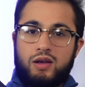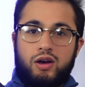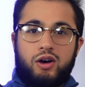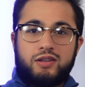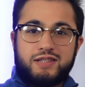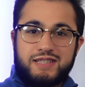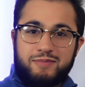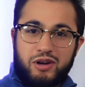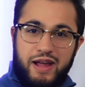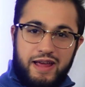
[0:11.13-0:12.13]
On
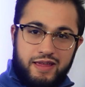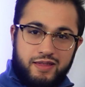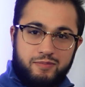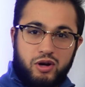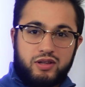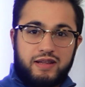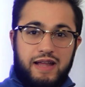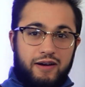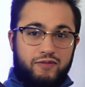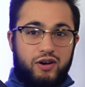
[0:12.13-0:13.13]
December 8th marked the
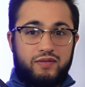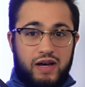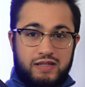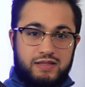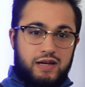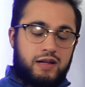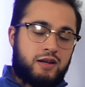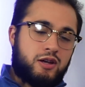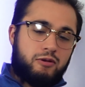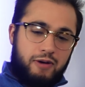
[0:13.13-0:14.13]
downfall of Assad.
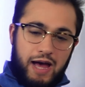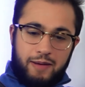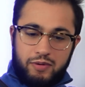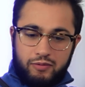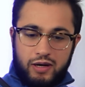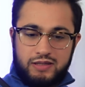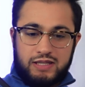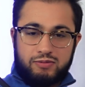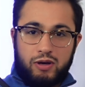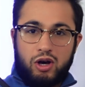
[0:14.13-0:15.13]
What happened was,
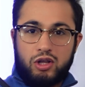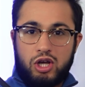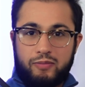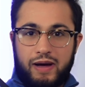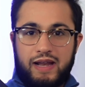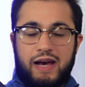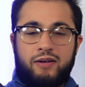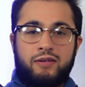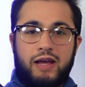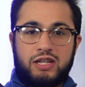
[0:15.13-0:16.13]
as we all know by
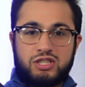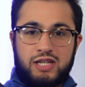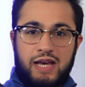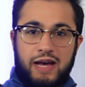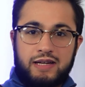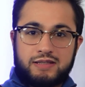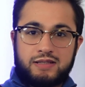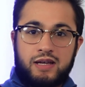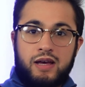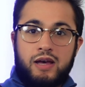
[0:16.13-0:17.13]
now, HTS
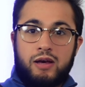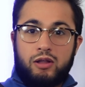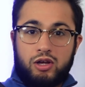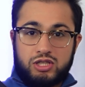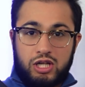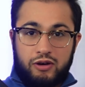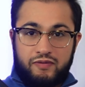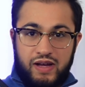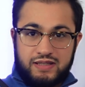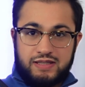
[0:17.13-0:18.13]
launched an
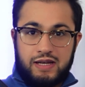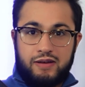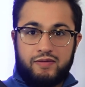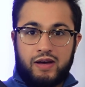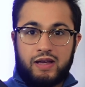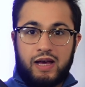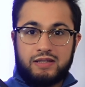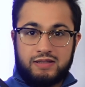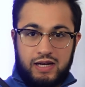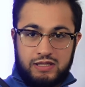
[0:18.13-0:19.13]
offensive
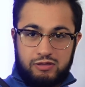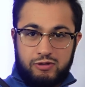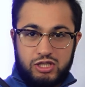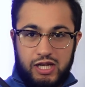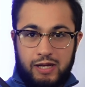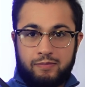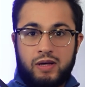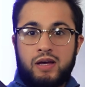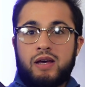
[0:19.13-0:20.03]
against the Assad regime.